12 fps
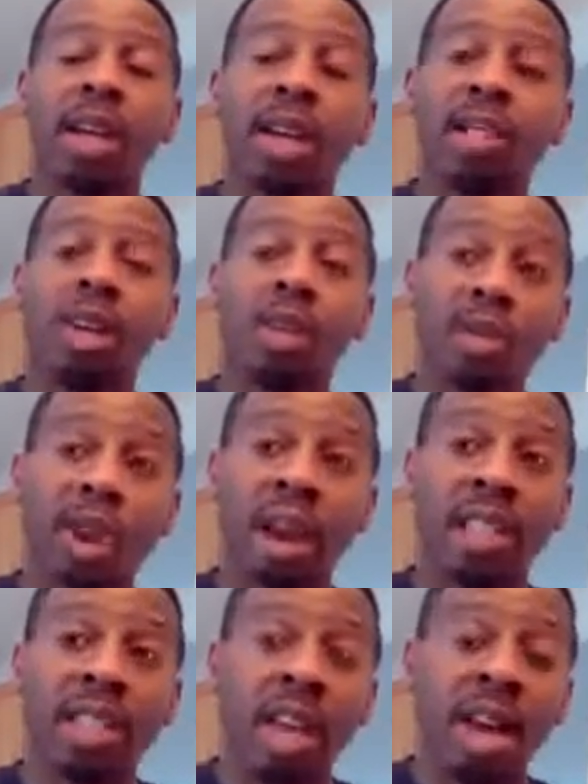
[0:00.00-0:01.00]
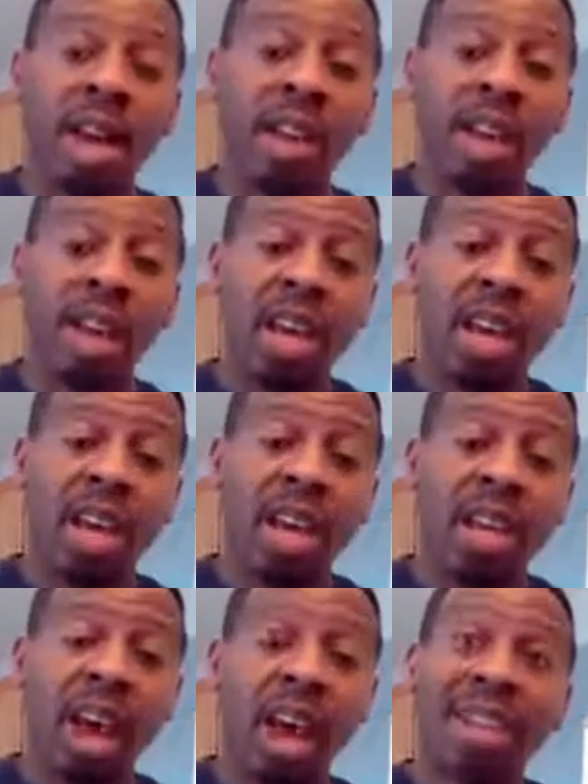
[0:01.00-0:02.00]
That is correct. It
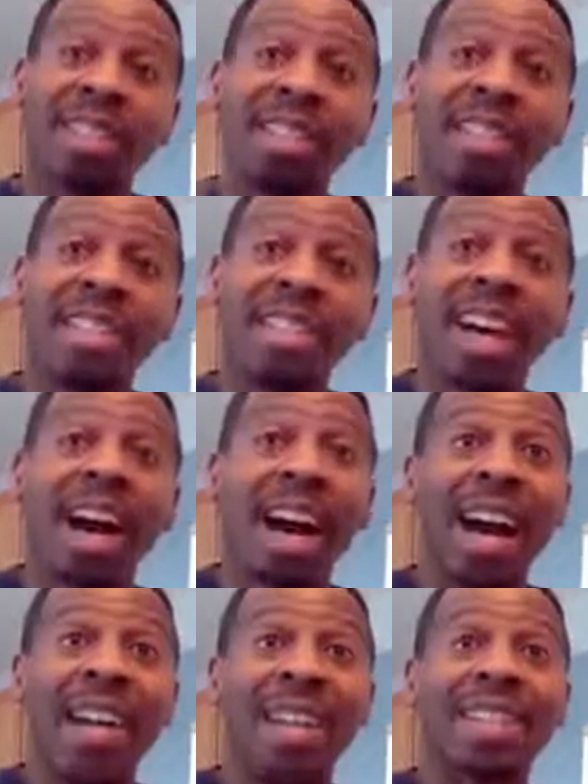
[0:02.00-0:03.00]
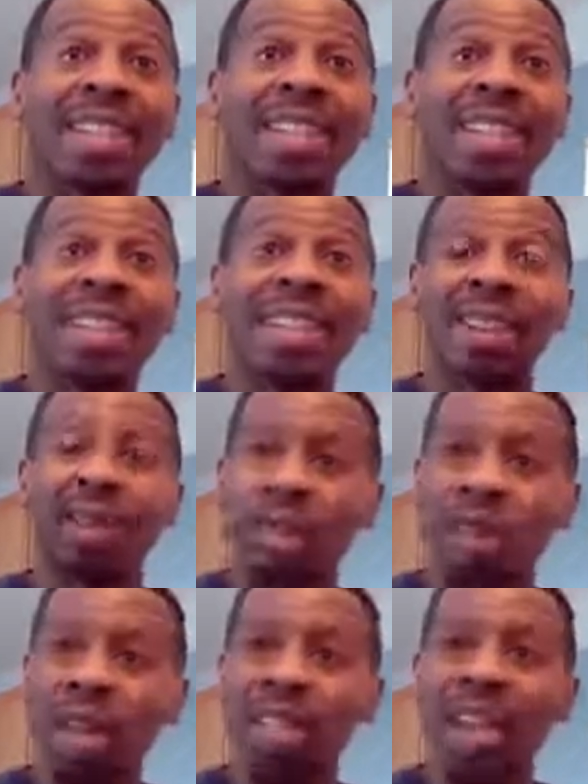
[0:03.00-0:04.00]
actually died
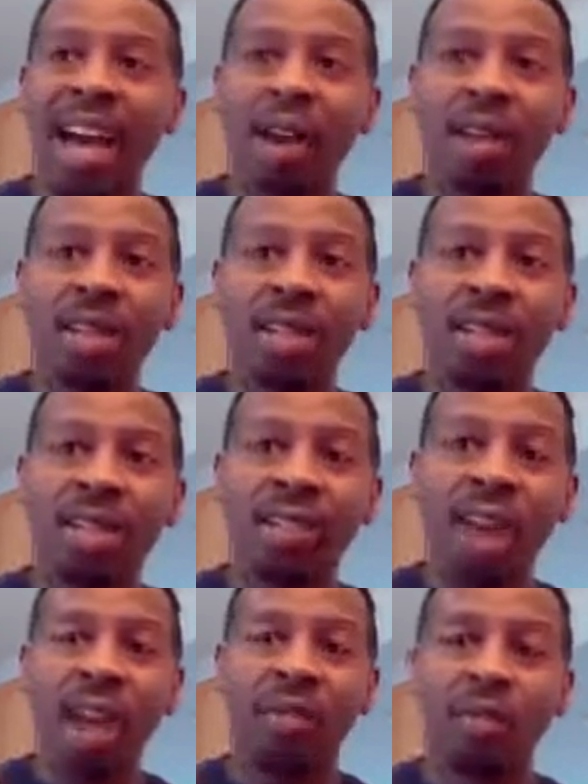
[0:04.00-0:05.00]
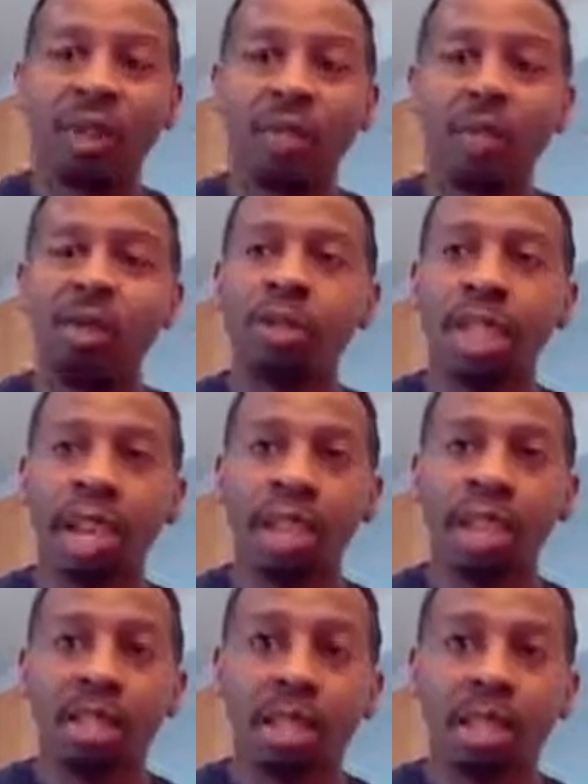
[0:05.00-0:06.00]
or went out after a few
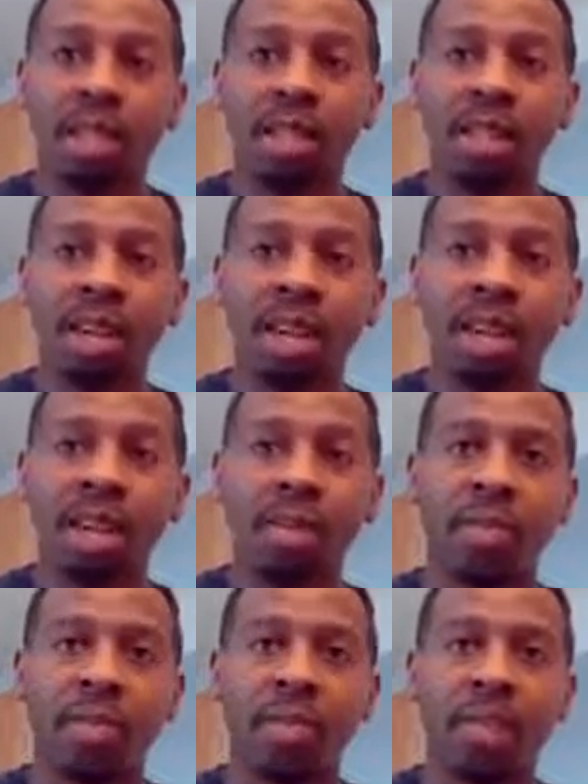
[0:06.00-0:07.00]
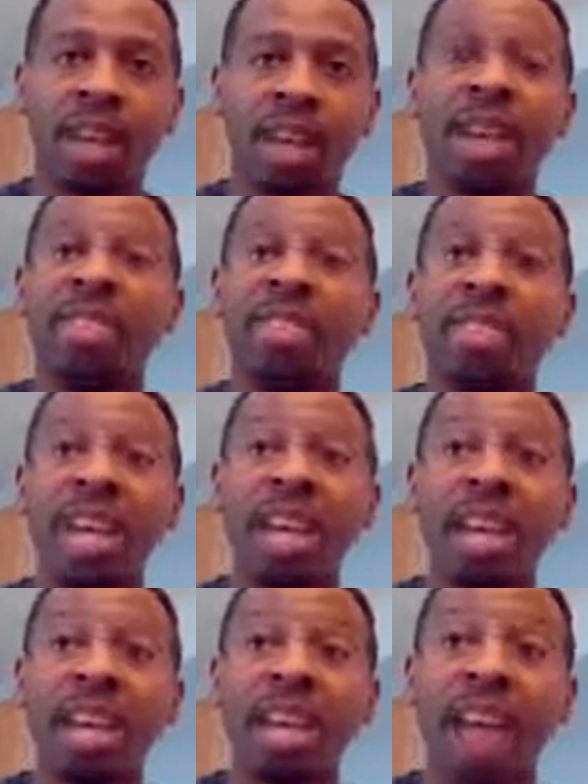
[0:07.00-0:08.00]
seconds, right?
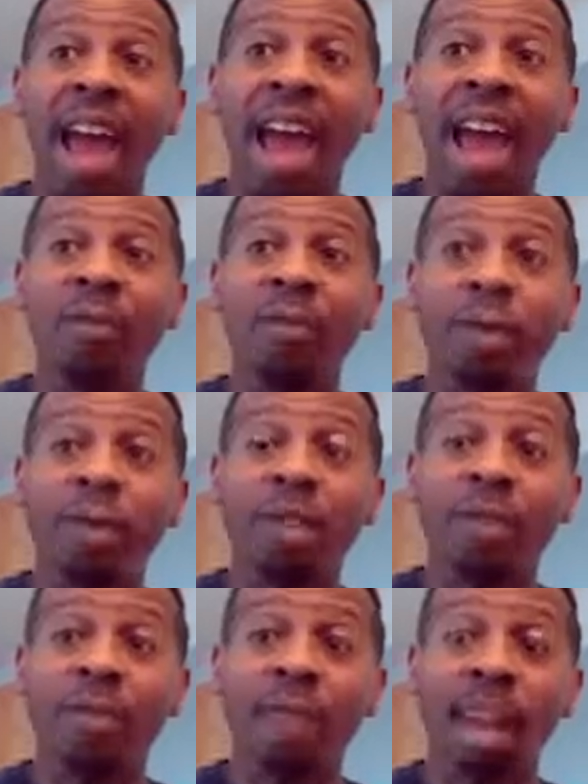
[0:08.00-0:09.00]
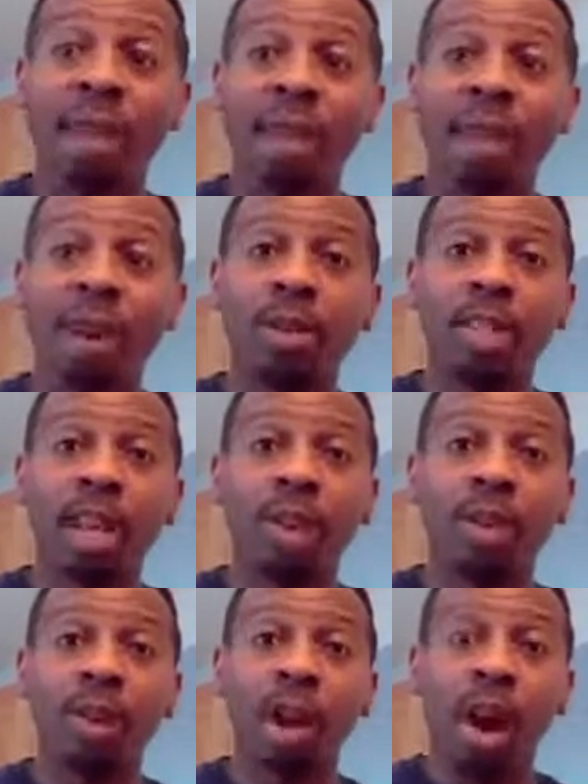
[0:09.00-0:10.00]
Then after the flame goes
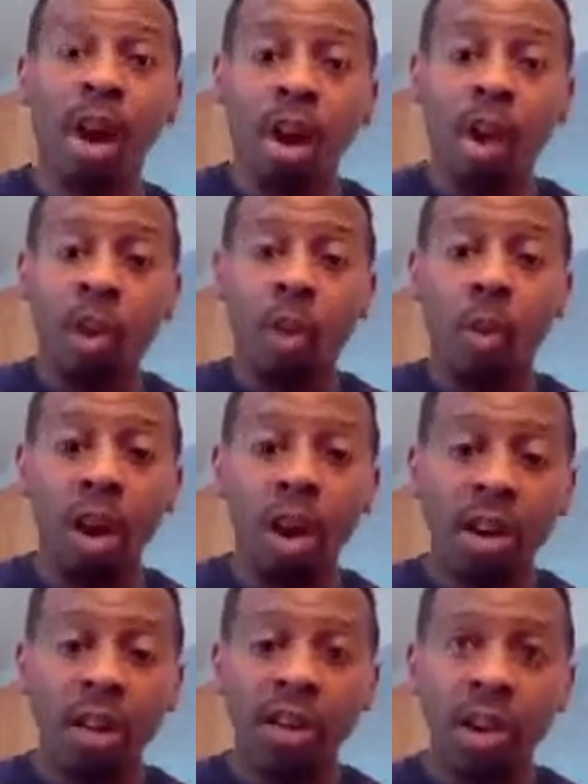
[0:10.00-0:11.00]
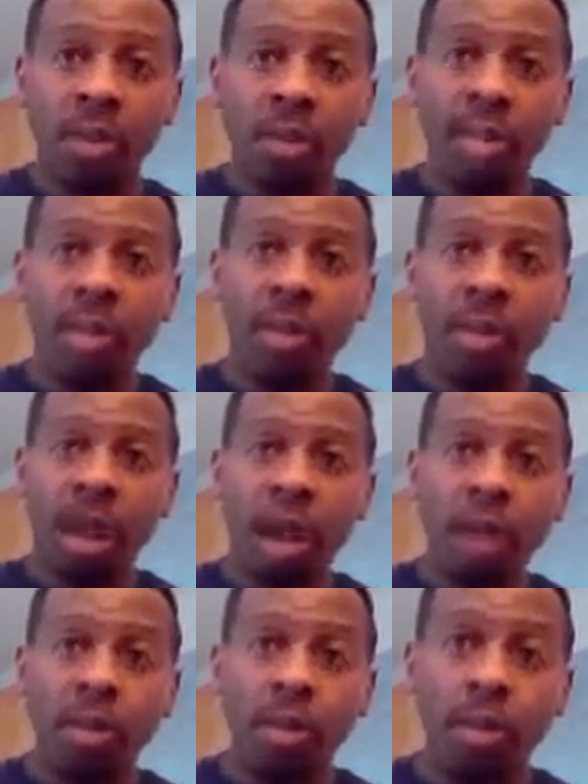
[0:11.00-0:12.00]
out, all that water that was at the
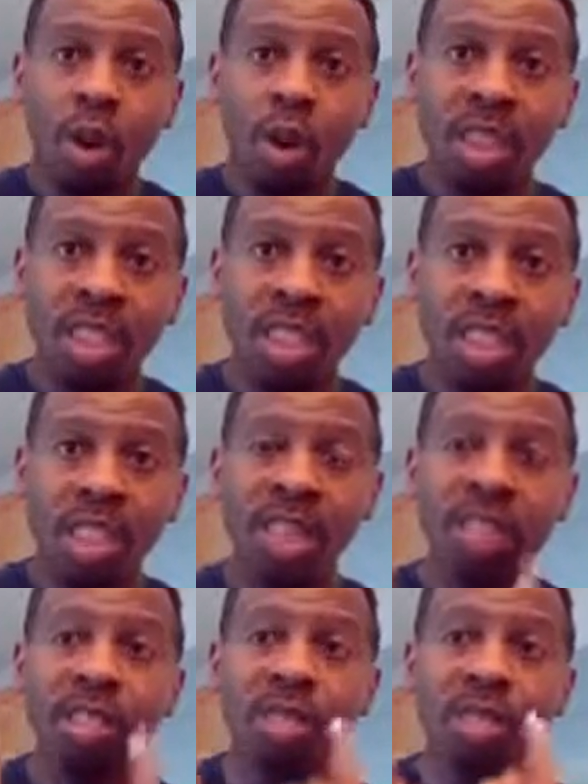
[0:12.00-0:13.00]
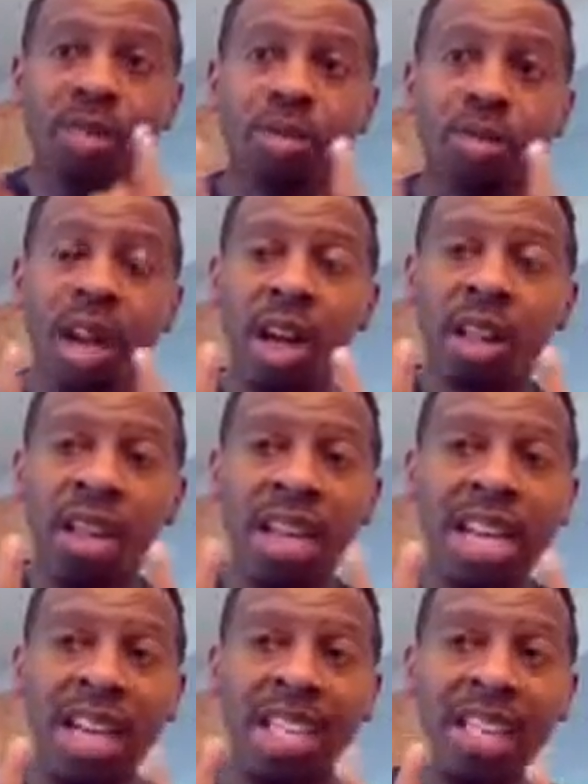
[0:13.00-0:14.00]
bottom rushes into
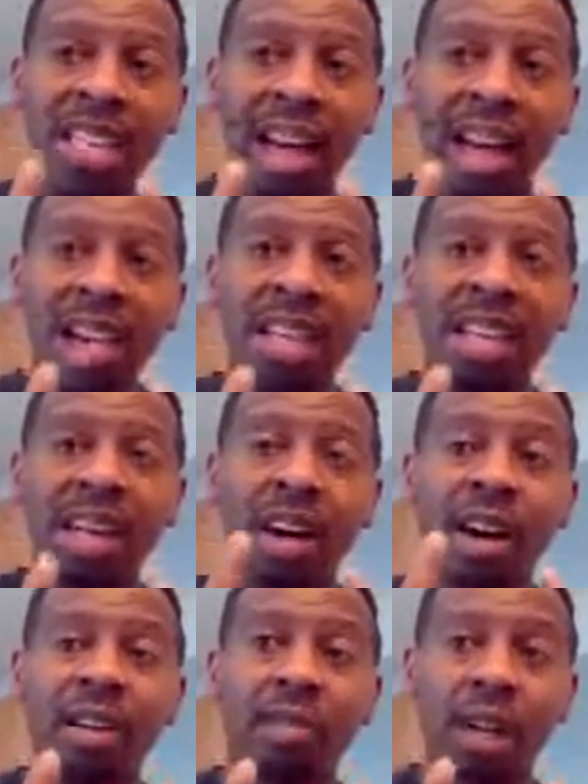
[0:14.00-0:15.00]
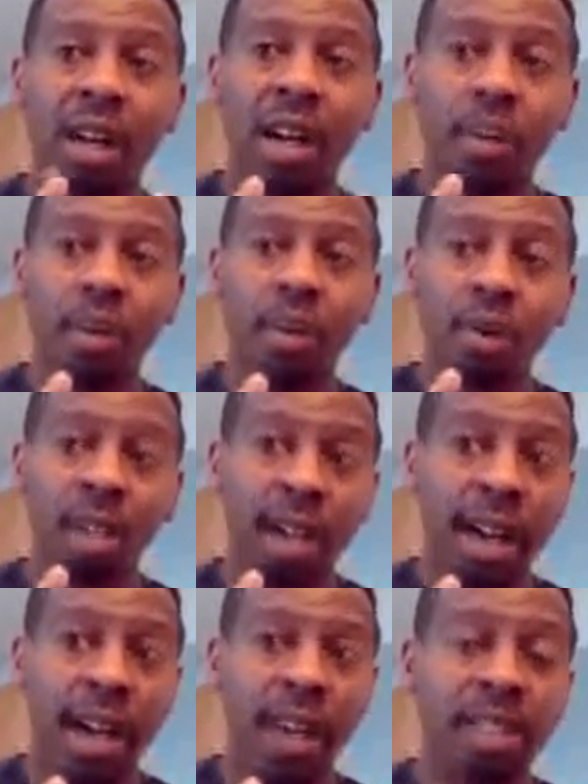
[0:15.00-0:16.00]
the inside of the cup or the
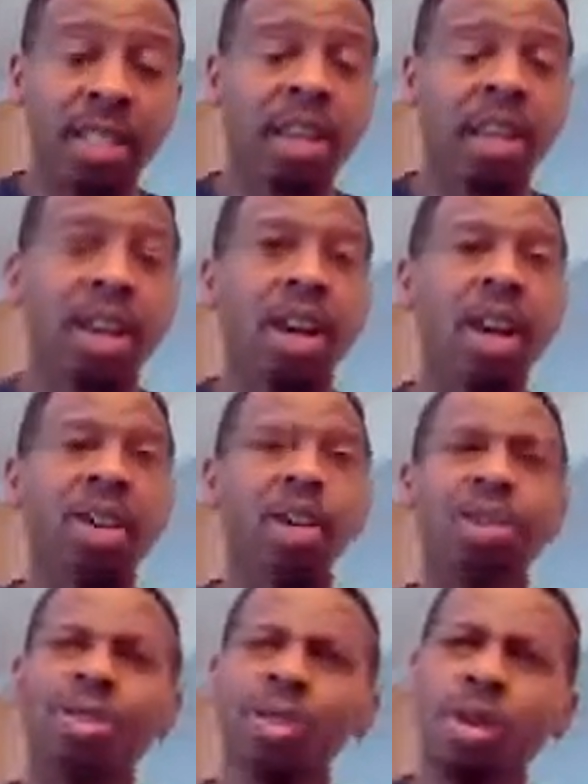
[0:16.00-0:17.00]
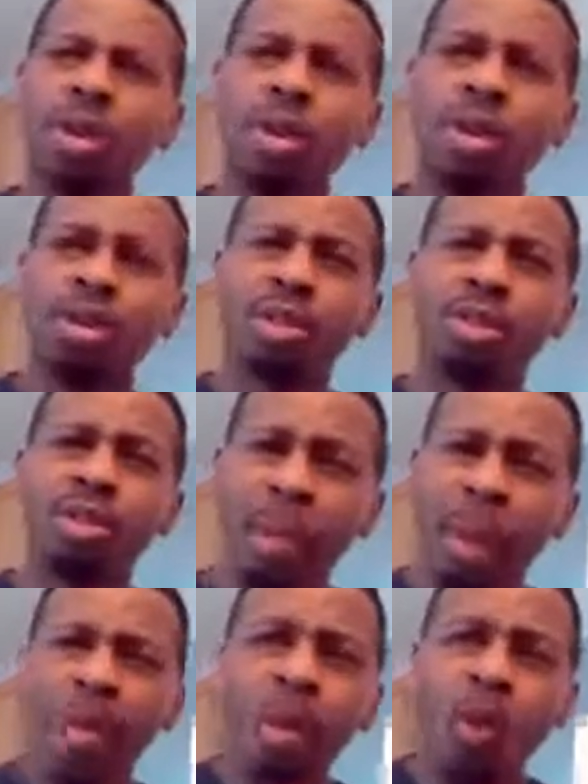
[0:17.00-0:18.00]
glass. Do you
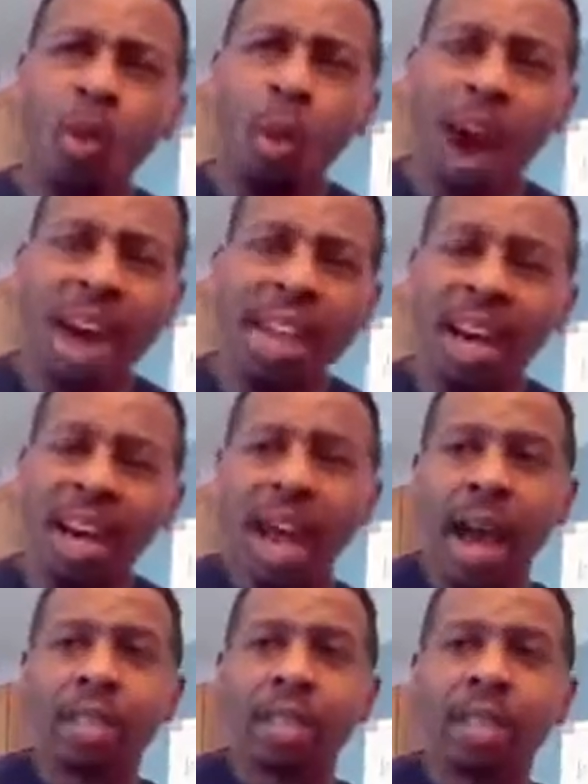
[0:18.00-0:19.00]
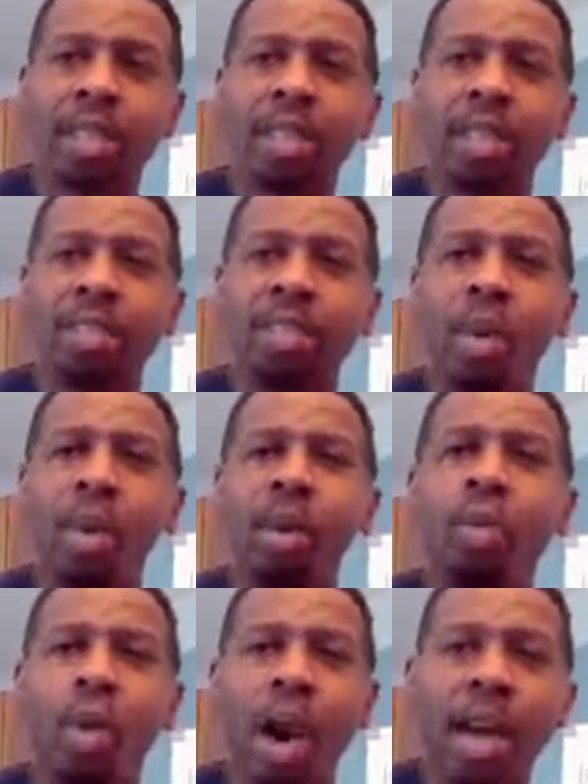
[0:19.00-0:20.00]
remember why that happened? Do you
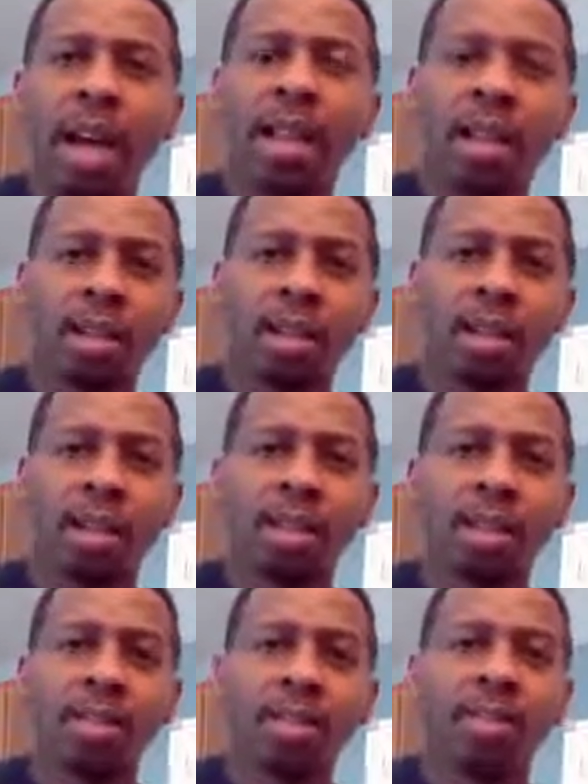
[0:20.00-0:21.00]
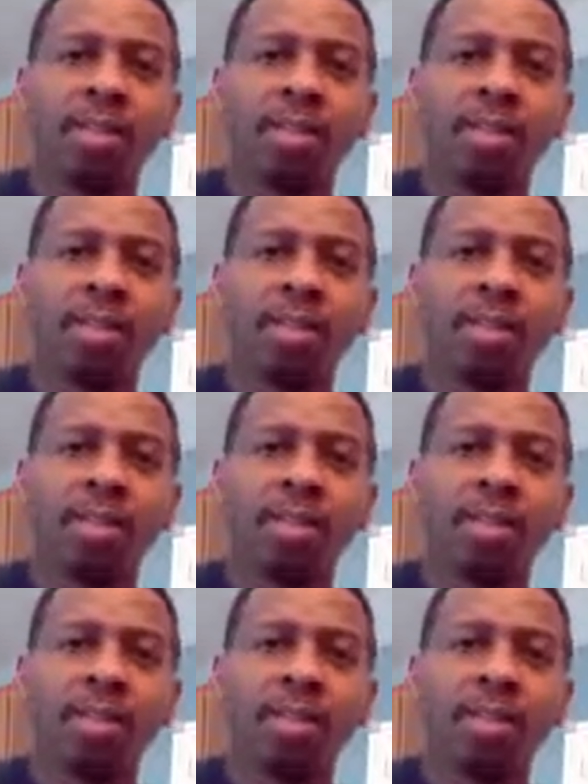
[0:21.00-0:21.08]
remember why that occurred?